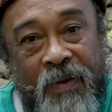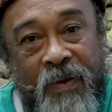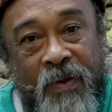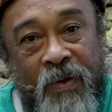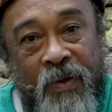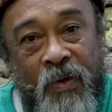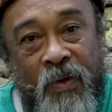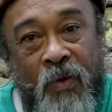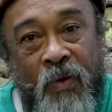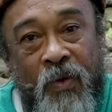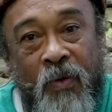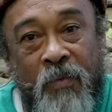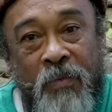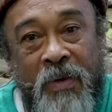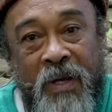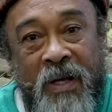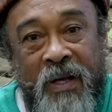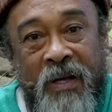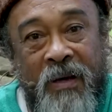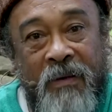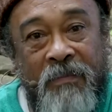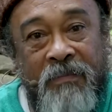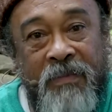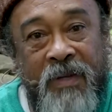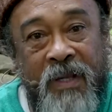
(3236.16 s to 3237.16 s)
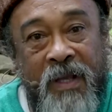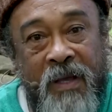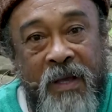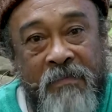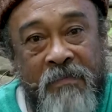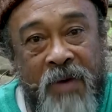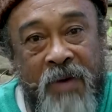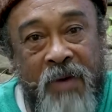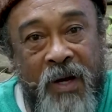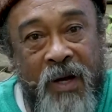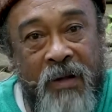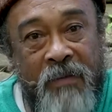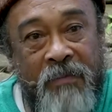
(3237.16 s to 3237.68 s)
You become the
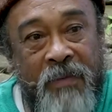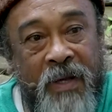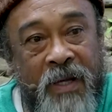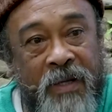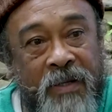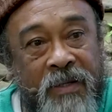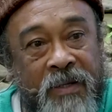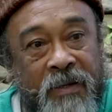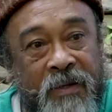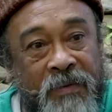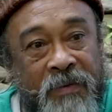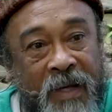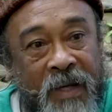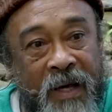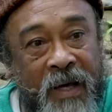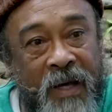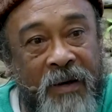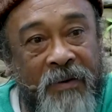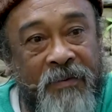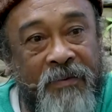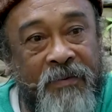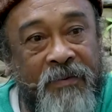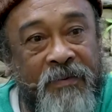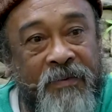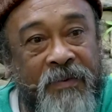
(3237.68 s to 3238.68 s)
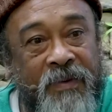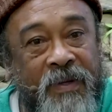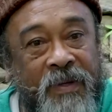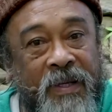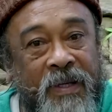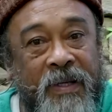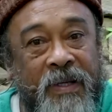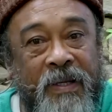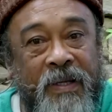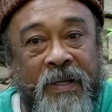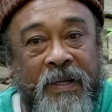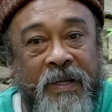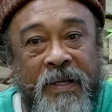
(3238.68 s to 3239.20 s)
embodiment of love
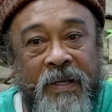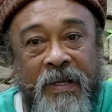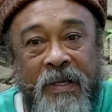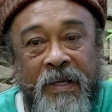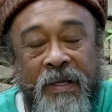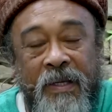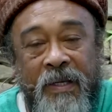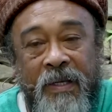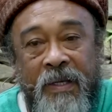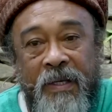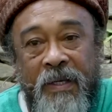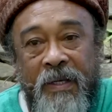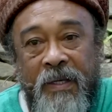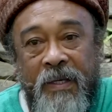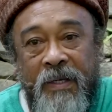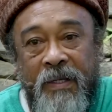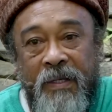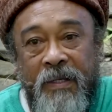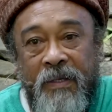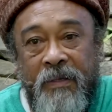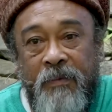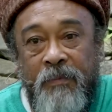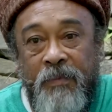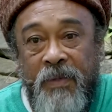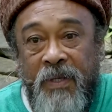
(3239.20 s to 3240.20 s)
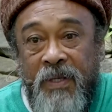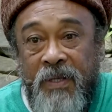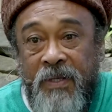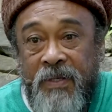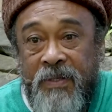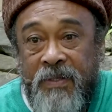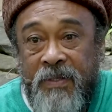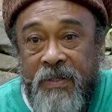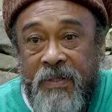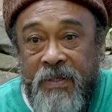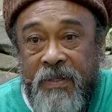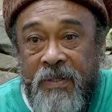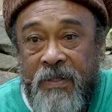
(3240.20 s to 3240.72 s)
and
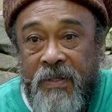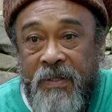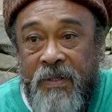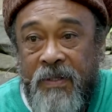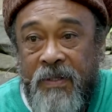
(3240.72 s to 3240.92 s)
peace